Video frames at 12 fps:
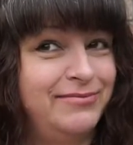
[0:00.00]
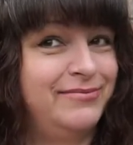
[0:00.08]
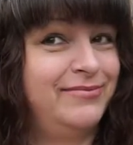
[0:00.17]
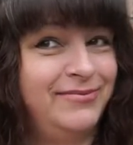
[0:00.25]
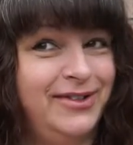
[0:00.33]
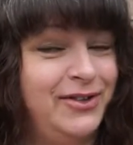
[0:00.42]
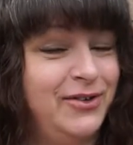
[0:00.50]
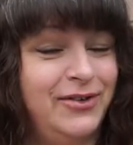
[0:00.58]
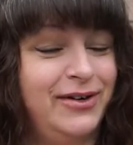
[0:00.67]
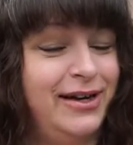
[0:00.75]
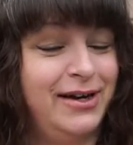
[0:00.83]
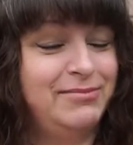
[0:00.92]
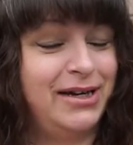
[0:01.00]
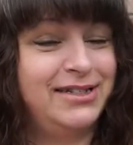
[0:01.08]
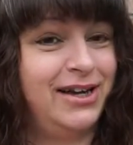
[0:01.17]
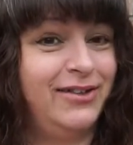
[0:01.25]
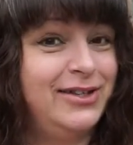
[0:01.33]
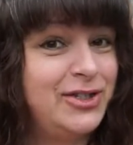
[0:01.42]

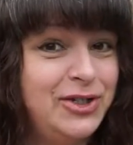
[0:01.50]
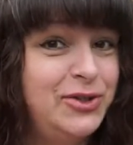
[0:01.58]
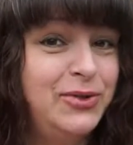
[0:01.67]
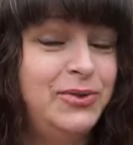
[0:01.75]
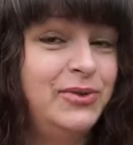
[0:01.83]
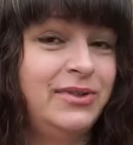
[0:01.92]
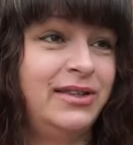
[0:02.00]
mandala to